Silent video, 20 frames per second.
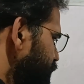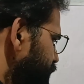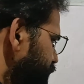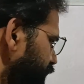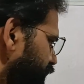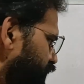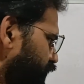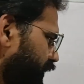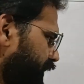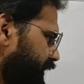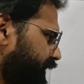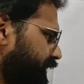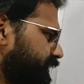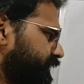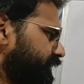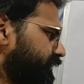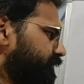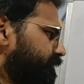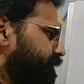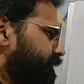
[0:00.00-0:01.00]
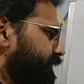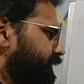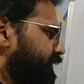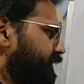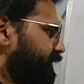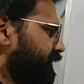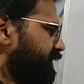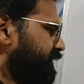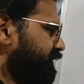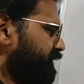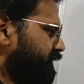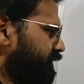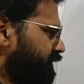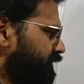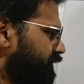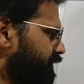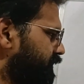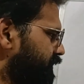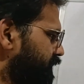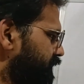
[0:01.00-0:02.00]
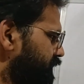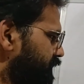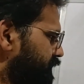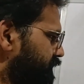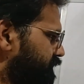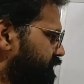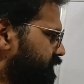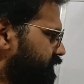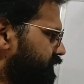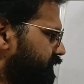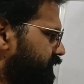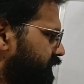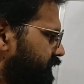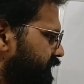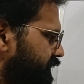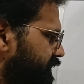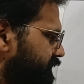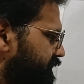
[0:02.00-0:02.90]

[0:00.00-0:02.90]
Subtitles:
The quarantine period, it